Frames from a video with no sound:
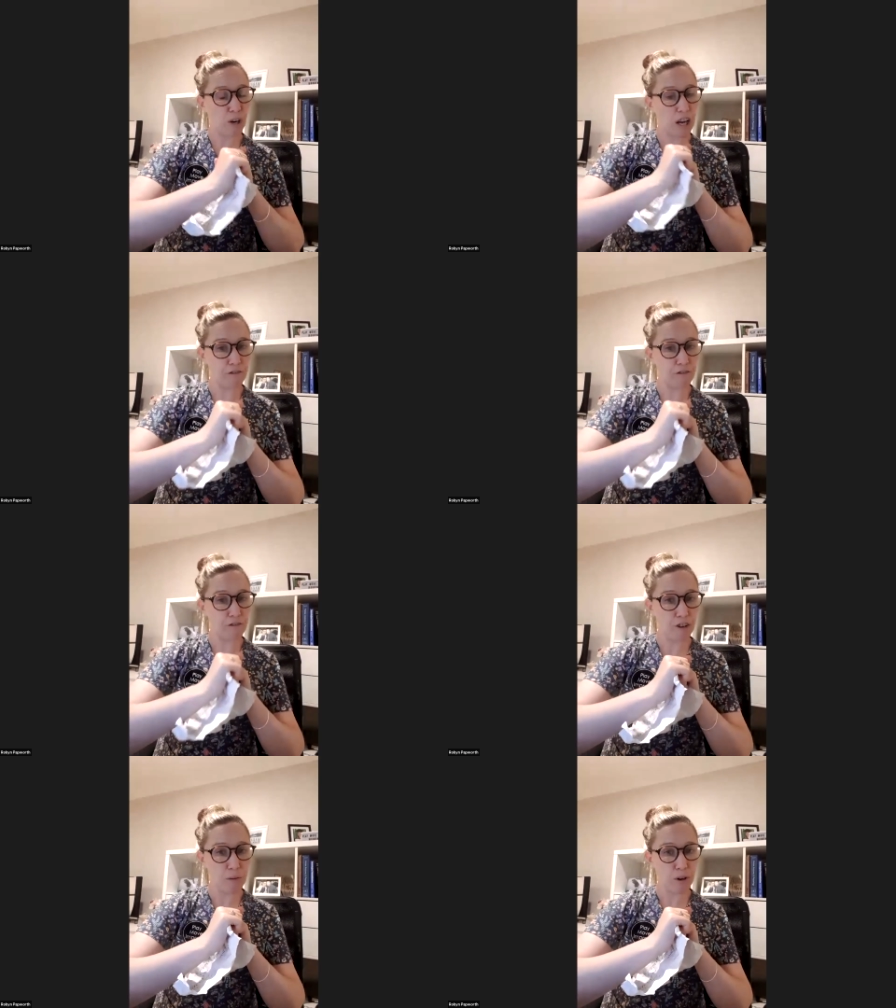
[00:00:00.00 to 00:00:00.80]
when our
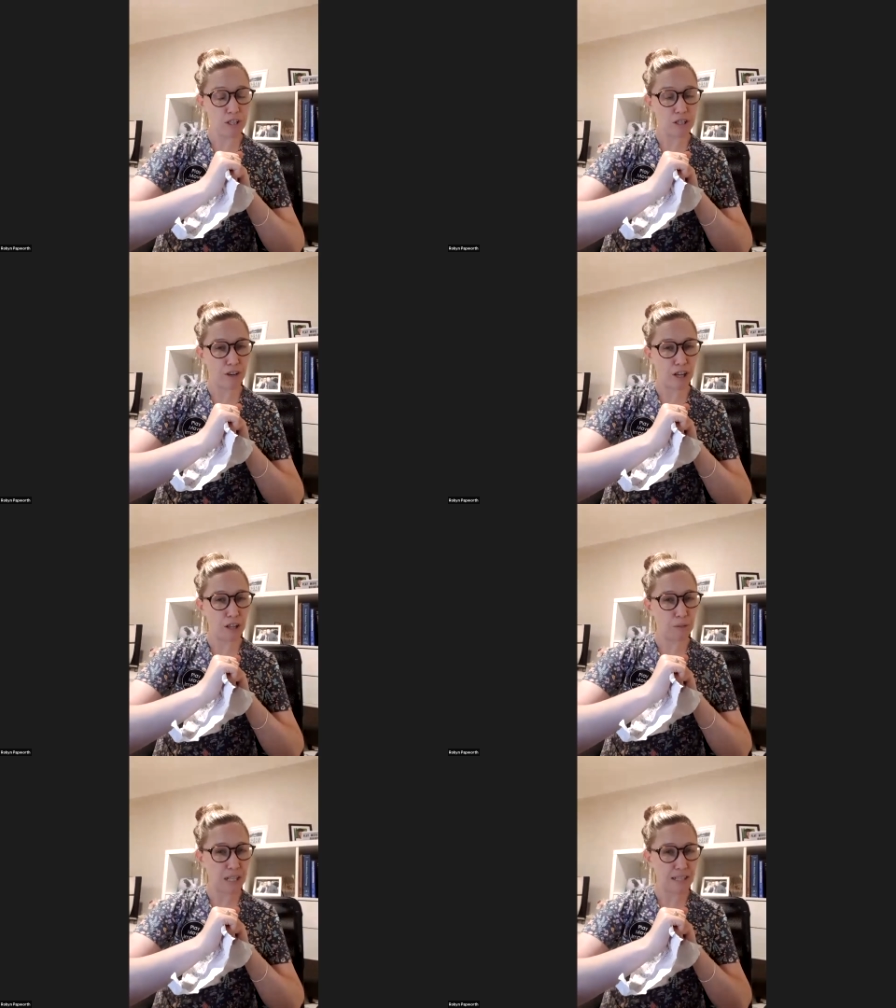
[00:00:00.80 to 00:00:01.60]
fine motor
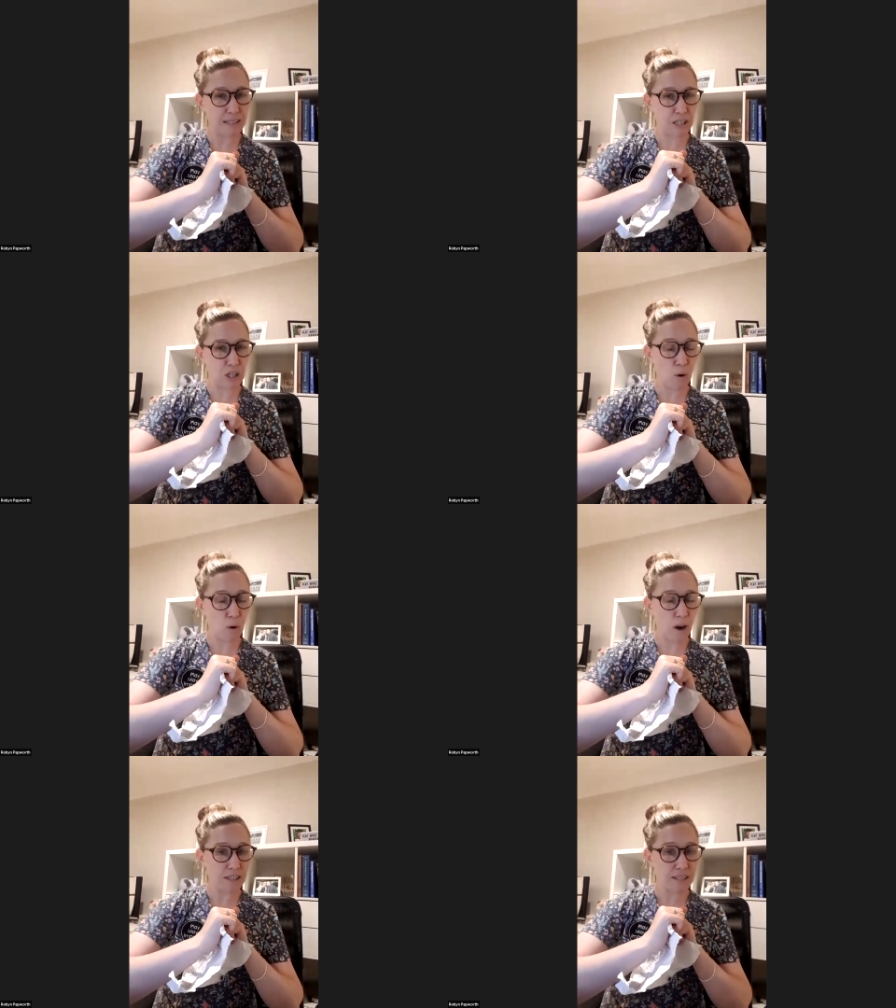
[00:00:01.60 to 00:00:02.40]
development isn't
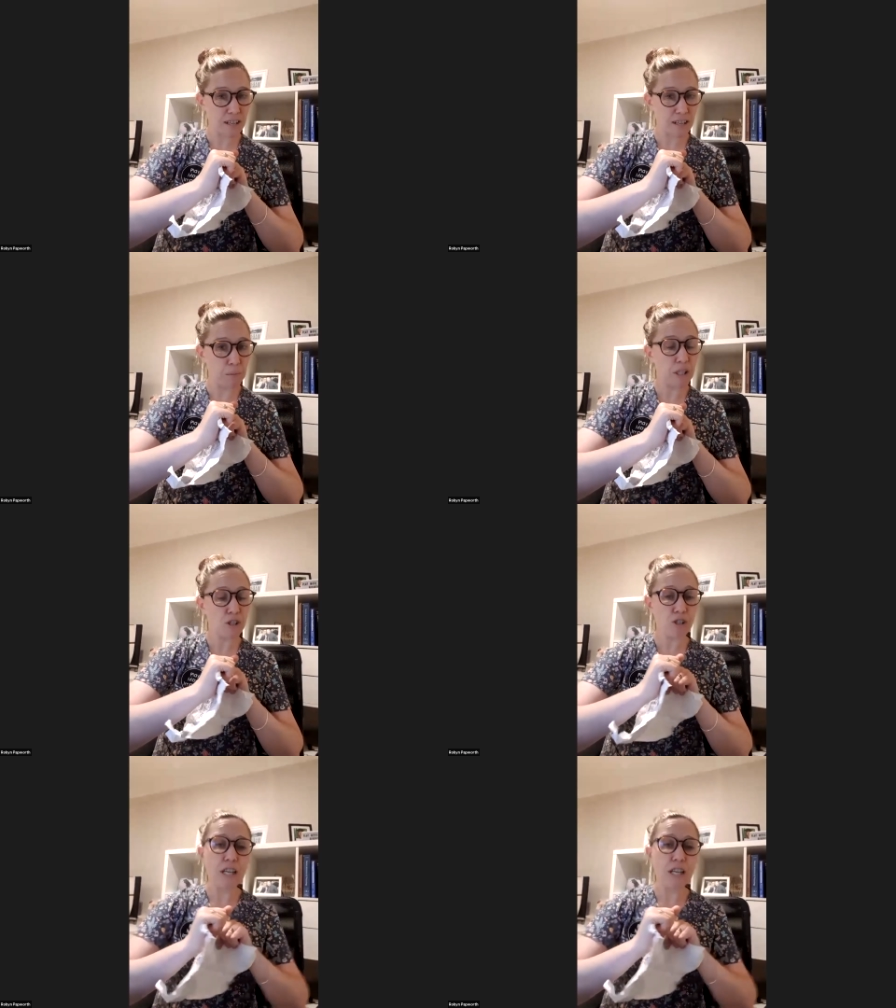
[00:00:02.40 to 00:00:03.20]
quite
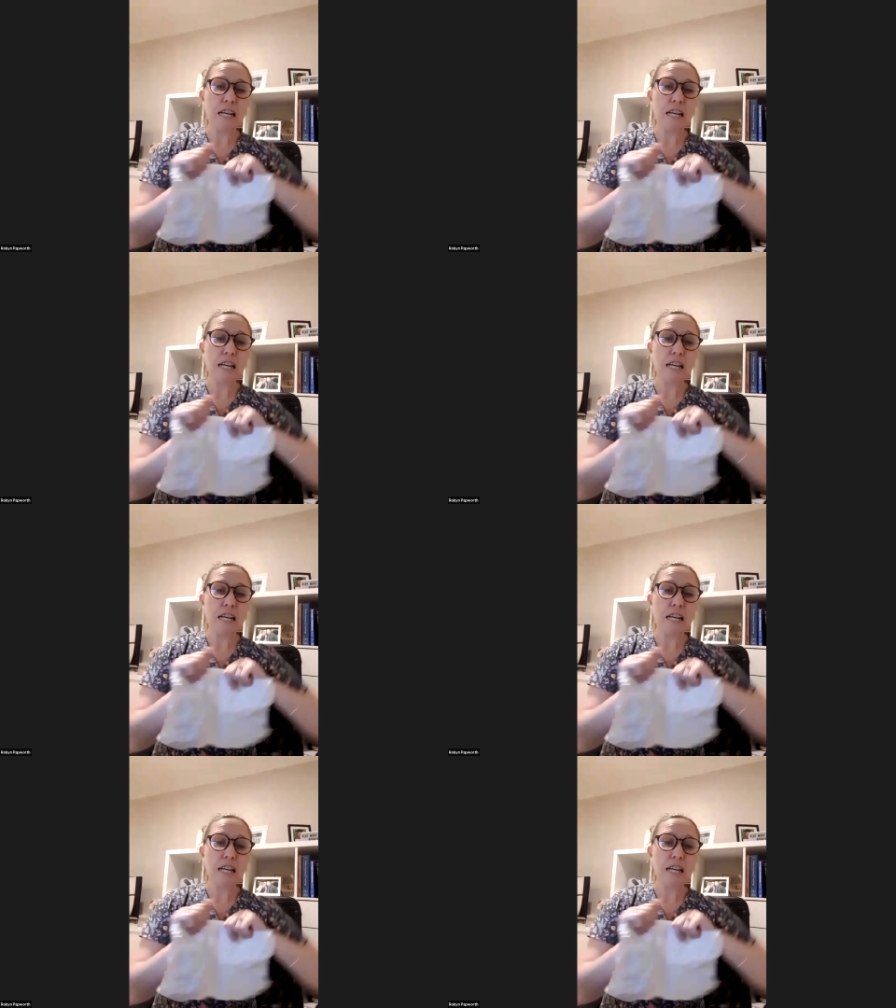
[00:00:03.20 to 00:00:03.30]
established.